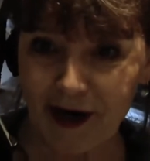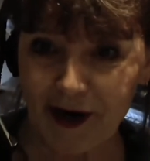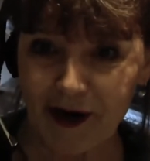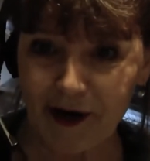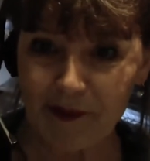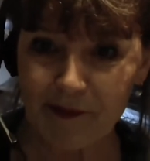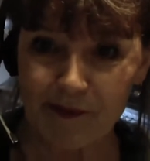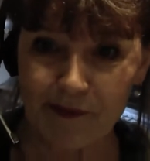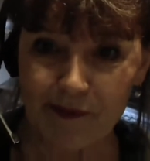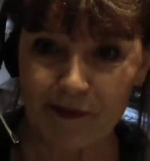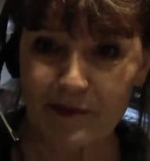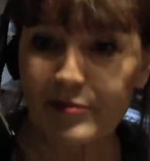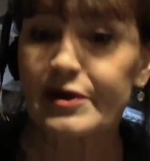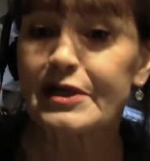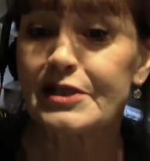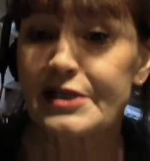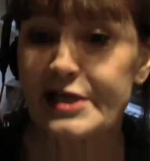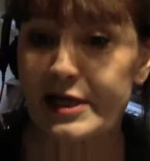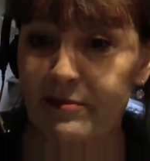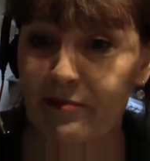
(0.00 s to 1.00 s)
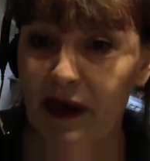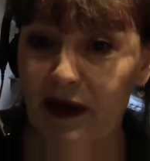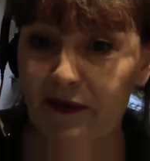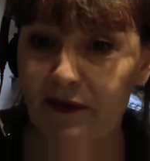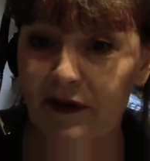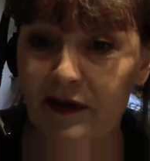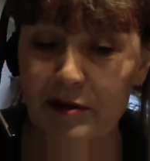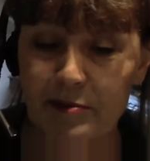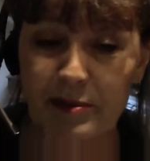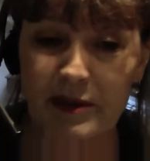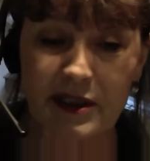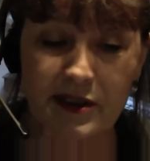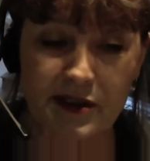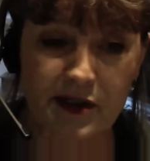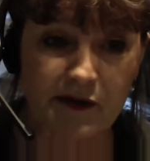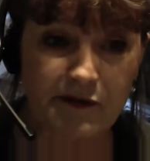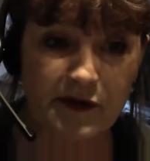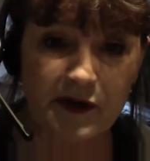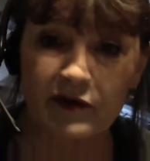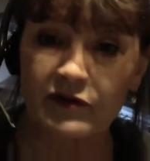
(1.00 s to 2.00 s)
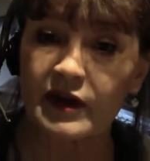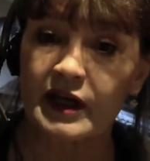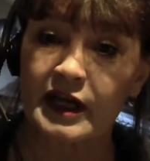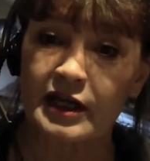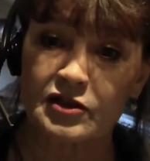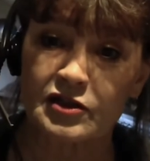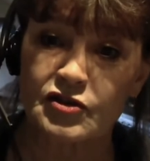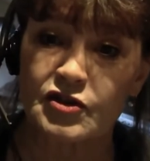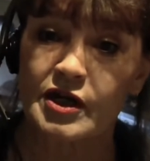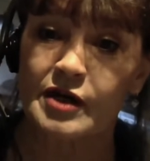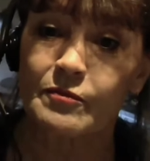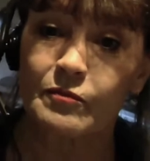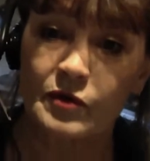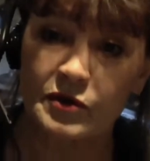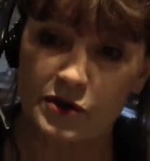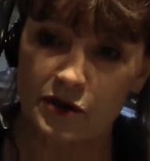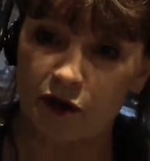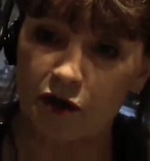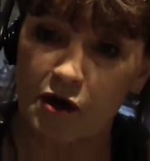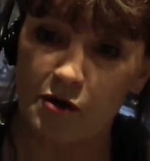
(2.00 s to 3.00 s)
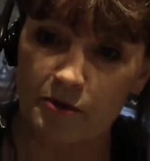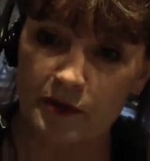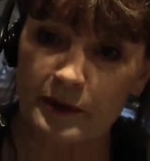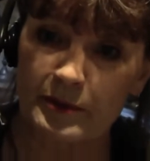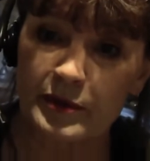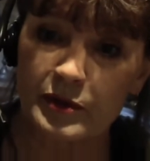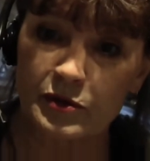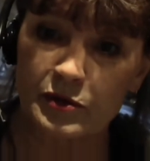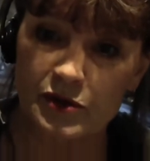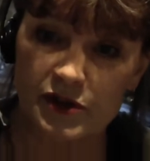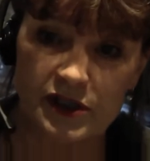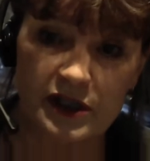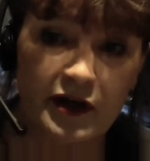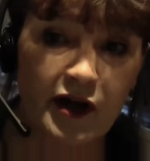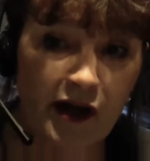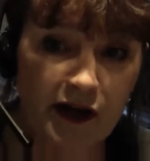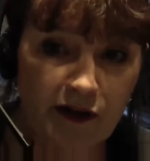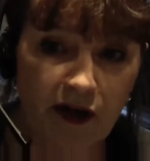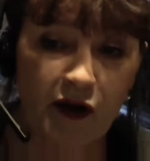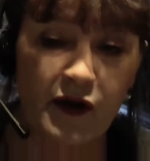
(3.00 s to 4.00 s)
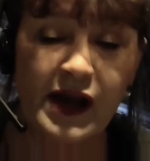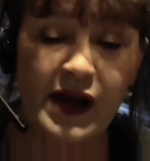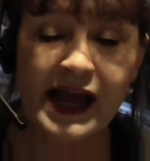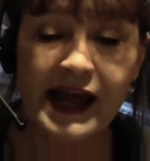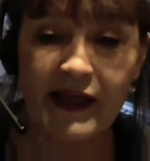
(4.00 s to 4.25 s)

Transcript: um, printing method because I felt that inkjet wasn't comparable to Litho.